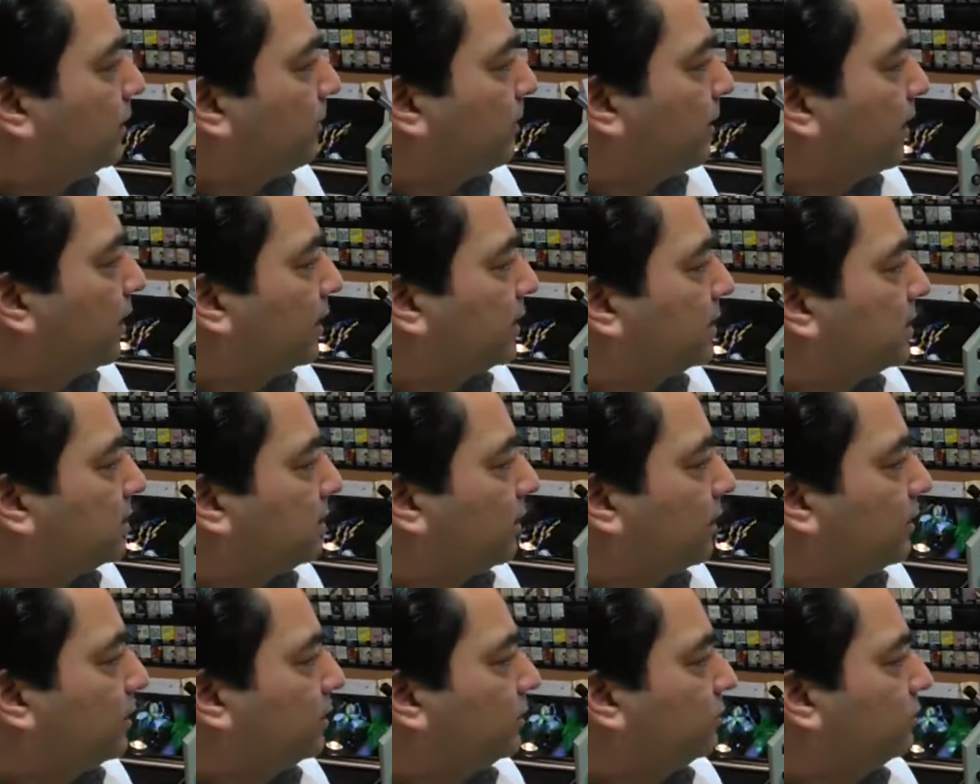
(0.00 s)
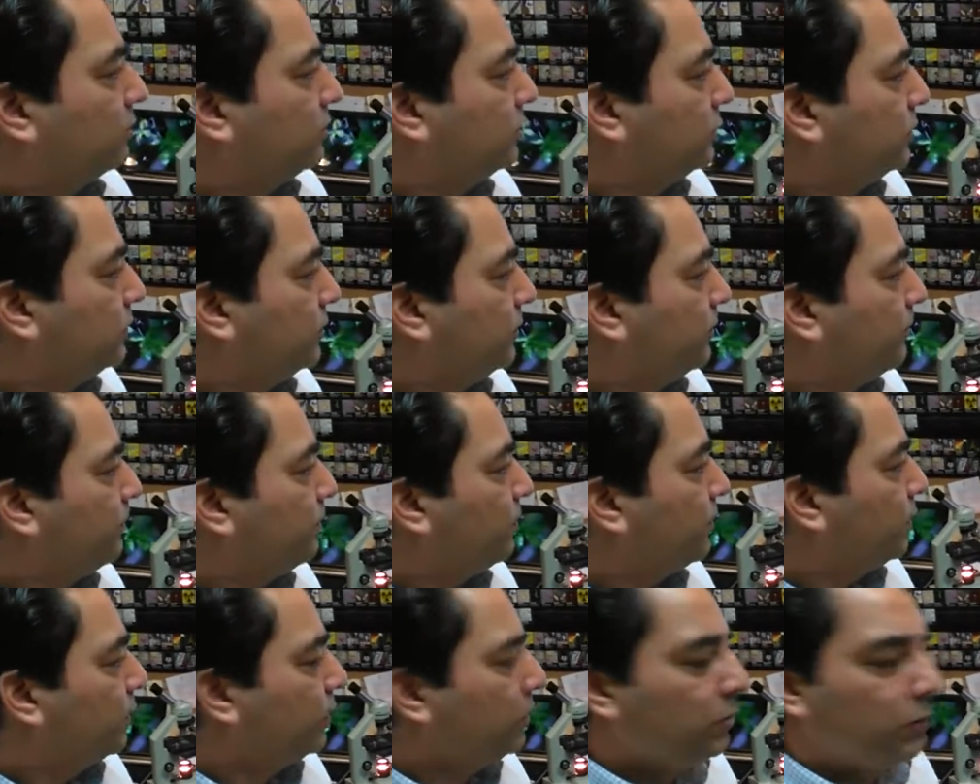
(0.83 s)
plants started to
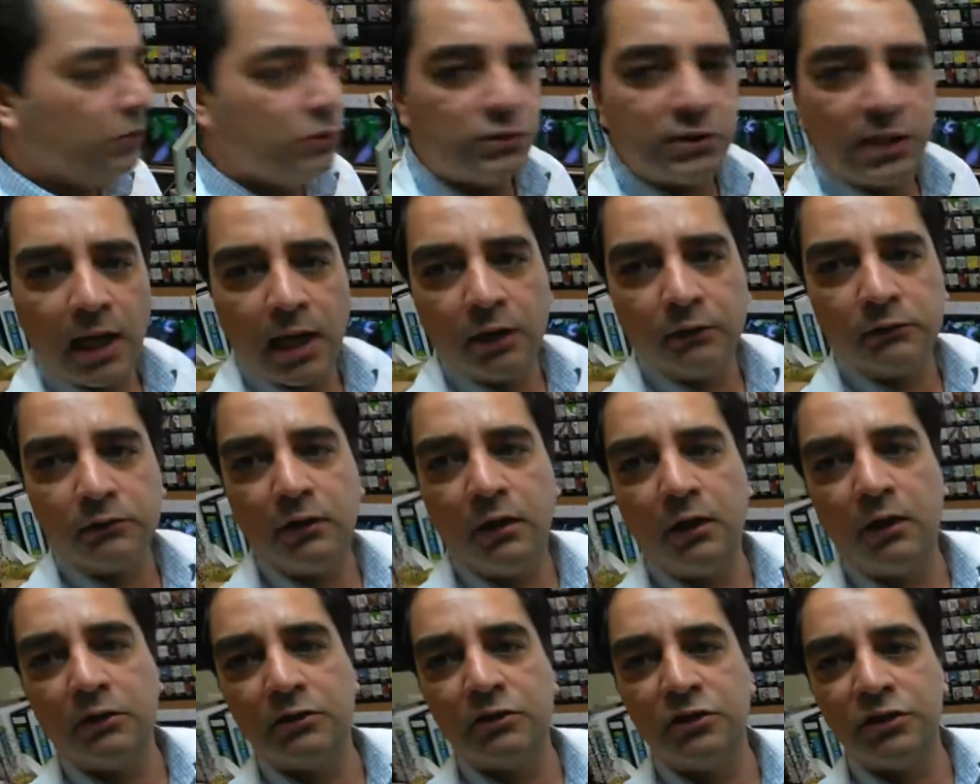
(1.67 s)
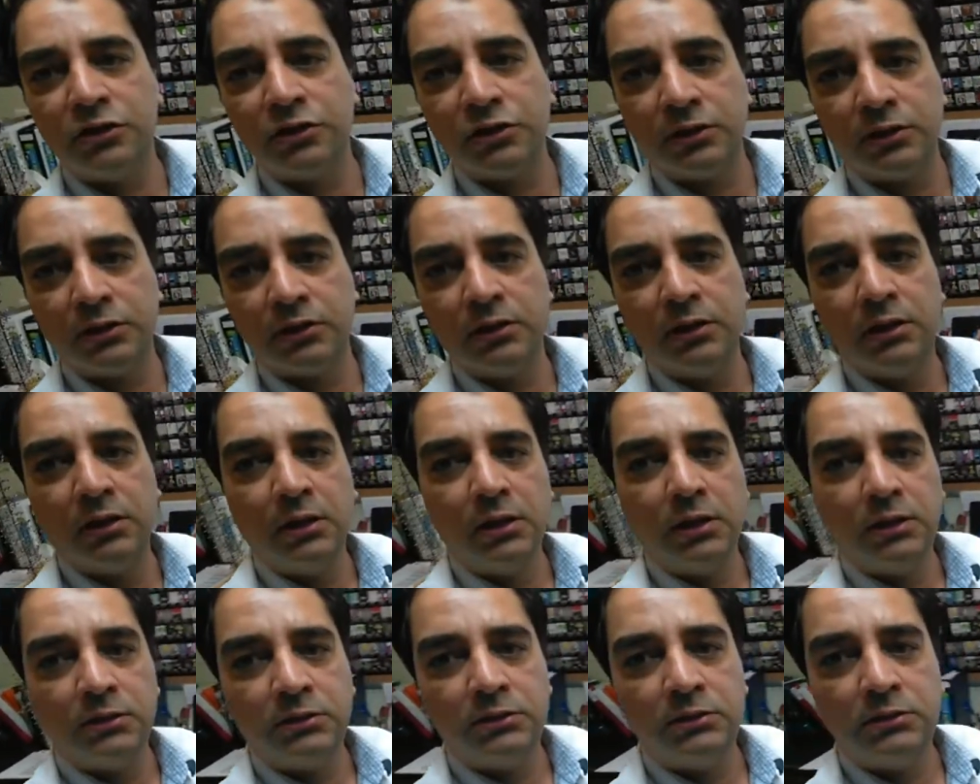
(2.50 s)
ooze out oxygen
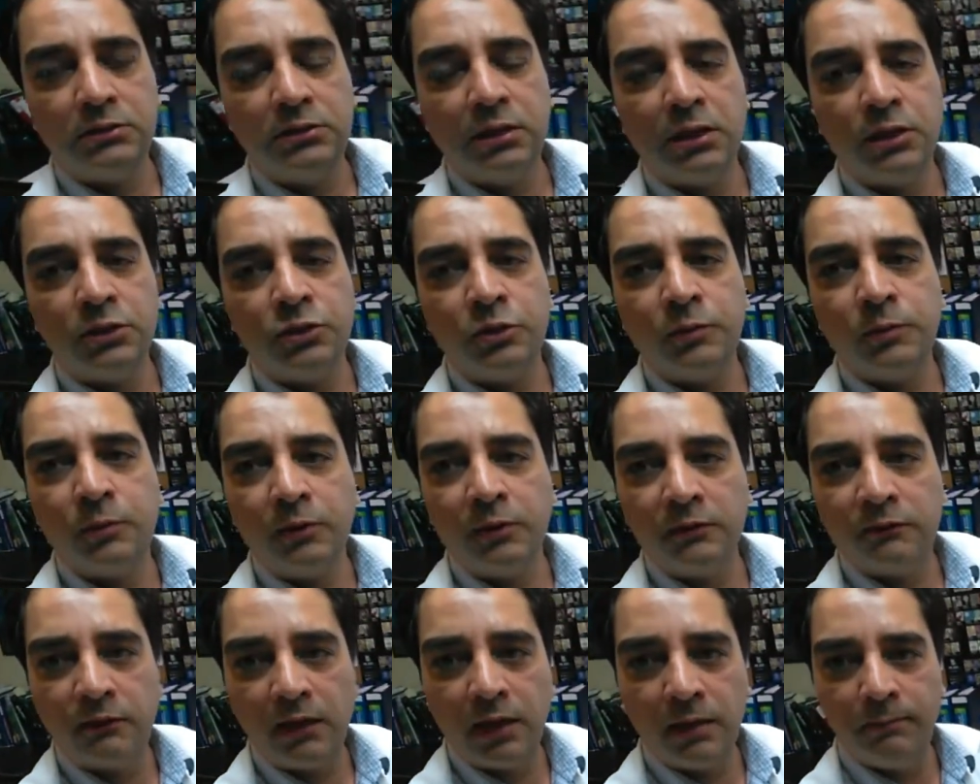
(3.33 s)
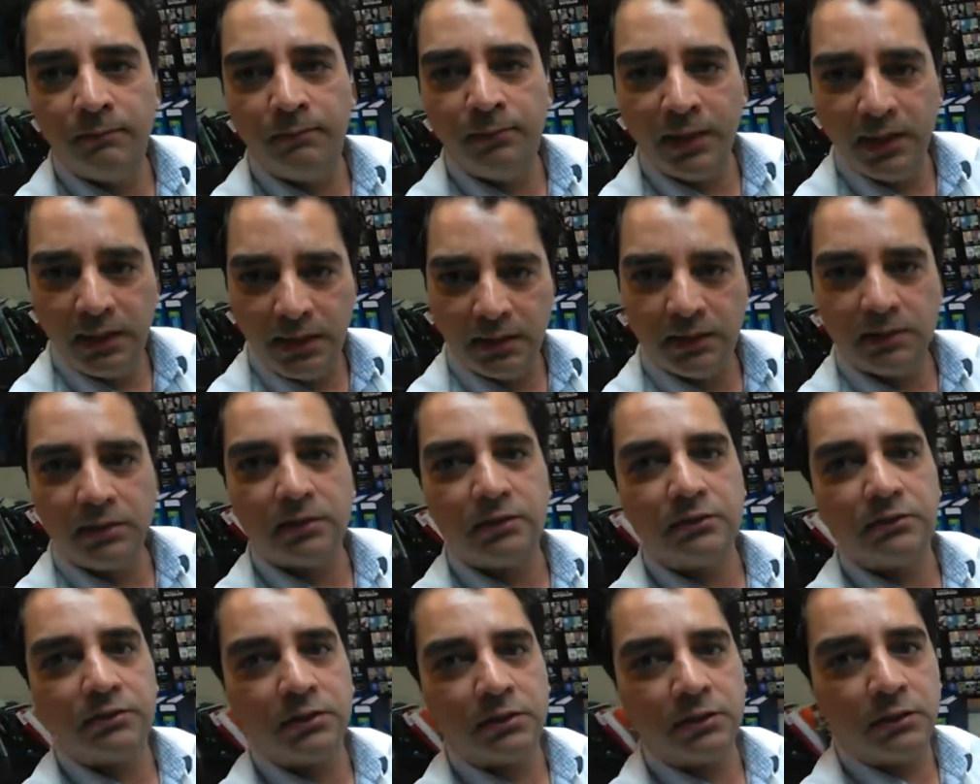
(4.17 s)
2.5 billion
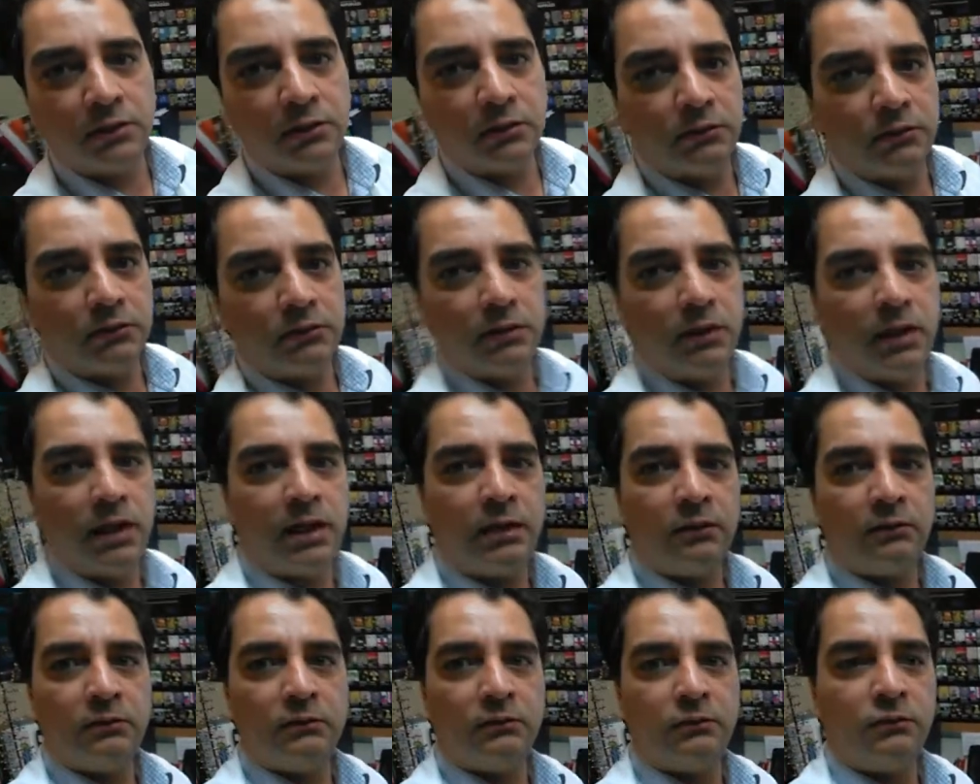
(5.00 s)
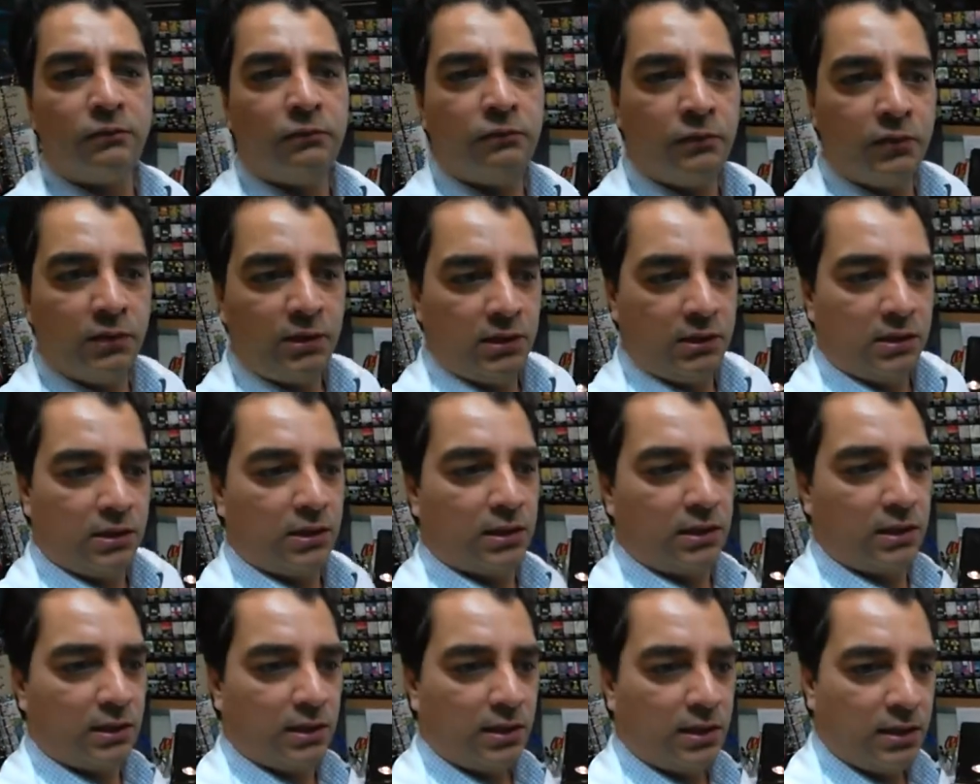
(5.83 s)
years ago, and
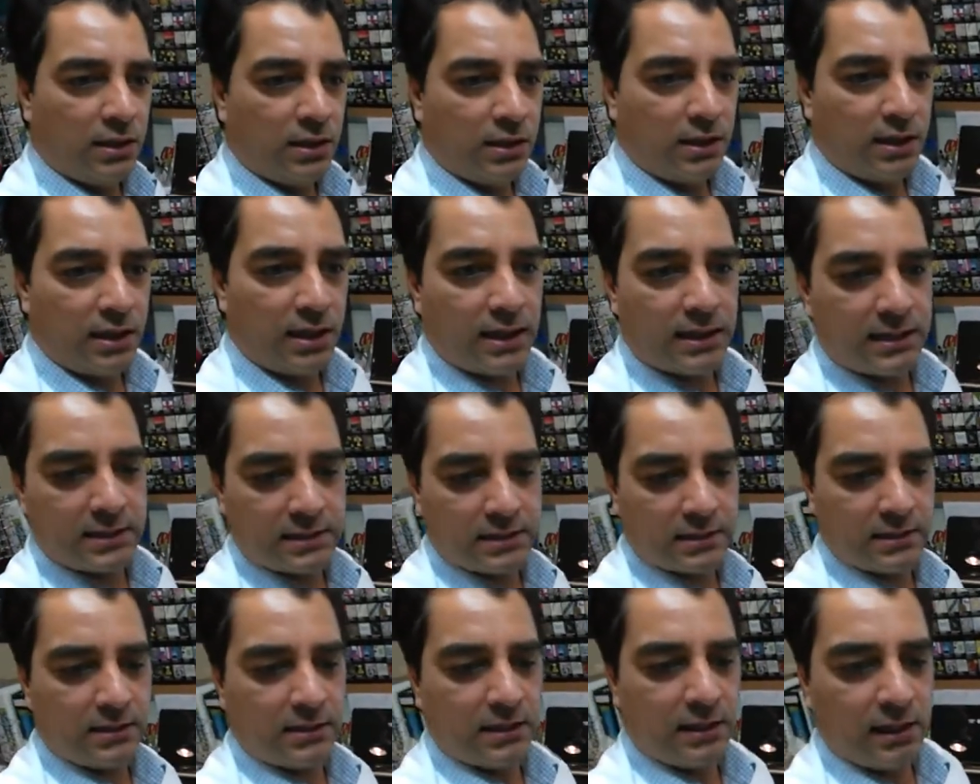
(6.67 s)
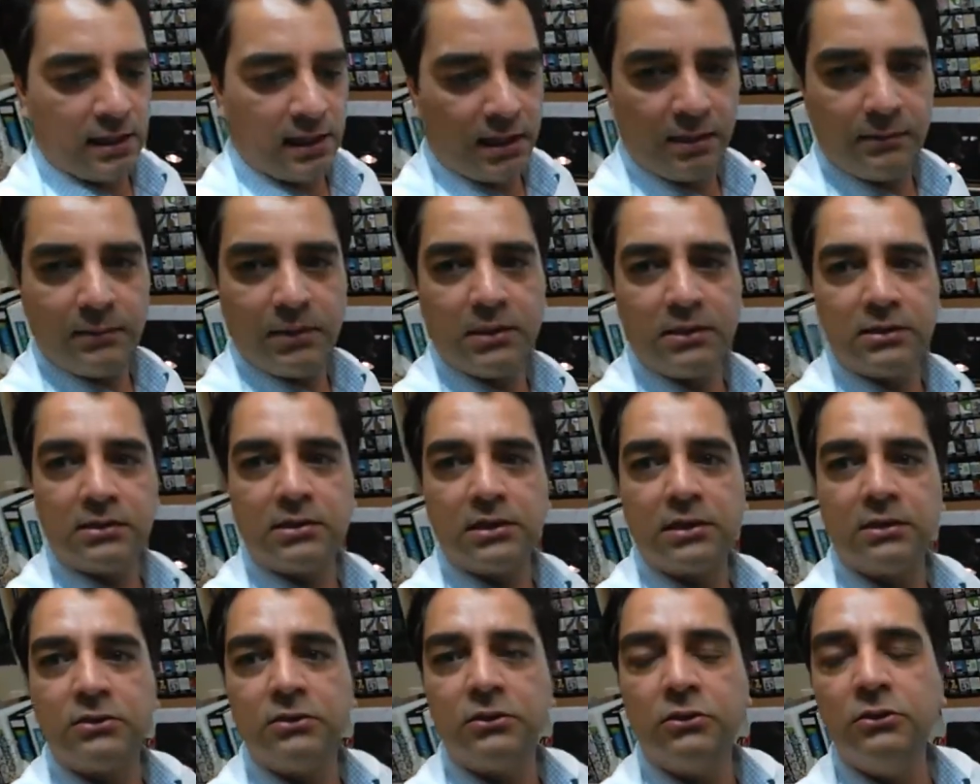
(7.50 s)
we as
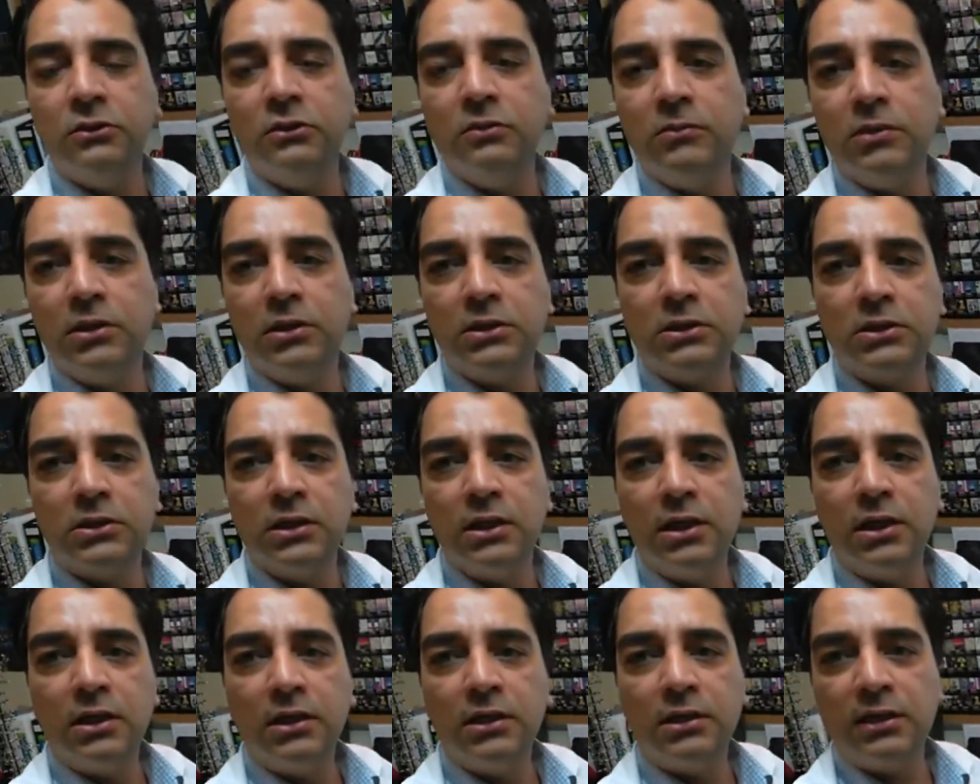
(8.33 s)
animals, as humans,